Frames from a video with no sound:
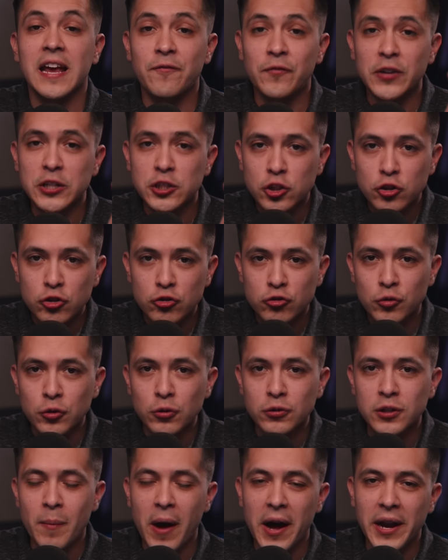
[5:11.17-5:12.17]
if it's
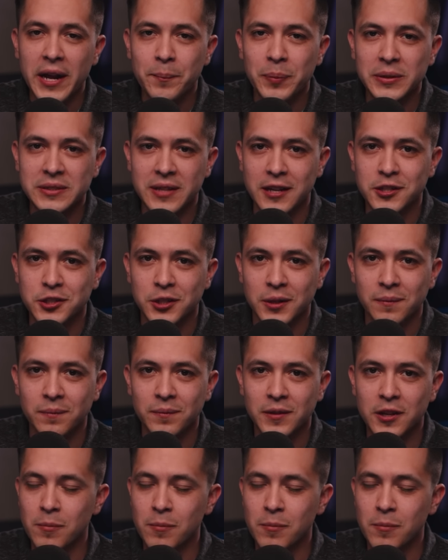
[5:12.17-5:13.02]
true demonic possession,